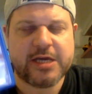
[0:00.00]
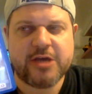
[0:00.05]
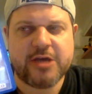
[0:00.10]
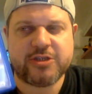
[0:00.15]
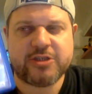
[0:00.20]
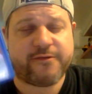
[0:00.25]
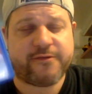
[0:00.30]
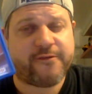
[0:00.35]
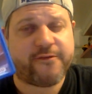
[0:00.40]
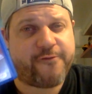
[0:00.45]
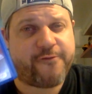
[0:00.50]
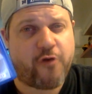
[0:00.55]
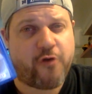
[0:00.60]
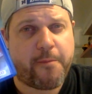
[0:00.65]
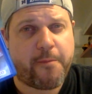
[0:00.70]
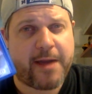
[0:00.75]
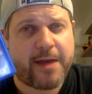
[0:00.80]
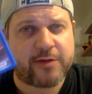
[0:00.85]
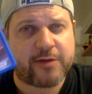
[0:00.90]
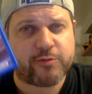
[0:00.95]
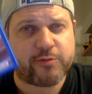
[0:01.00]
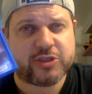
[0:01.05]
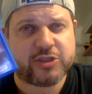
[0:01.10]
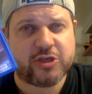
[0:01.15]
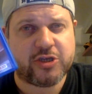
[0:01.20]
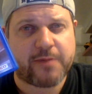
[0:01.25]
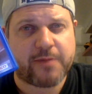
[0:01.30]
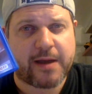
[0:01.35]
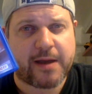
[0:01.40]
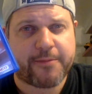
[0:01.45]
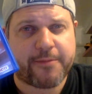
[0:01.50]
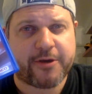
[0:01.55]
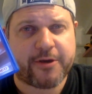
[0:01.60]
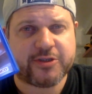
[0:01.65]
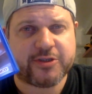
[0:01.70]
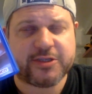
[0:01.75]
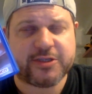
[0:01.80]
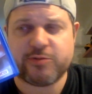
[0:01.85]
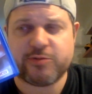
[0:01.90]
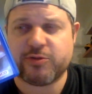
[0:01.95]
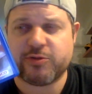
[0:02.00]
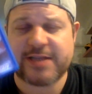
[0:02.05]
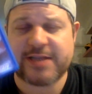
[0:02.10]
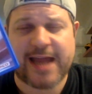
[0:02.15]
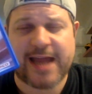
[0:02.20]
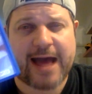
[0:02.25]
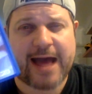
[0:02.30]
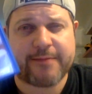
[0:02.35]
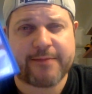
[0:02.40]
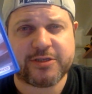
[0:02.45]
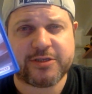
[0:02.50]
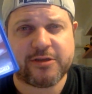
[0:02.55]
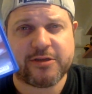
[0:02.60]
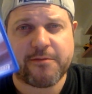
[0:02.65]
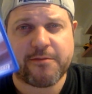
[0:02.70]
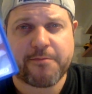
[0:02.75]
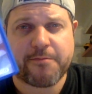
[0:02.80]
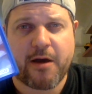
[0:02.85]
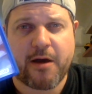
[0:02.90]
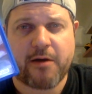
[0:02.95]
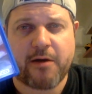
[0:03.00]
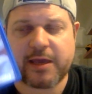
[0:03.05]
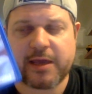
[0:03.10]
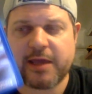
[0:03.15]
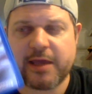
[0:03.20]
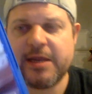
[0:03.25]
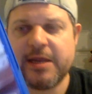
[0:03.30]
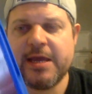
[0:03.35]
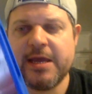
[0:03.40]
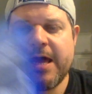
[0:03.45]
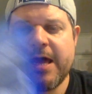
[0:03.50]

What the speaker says: So for £4 with £2 postage was an absolute bargain.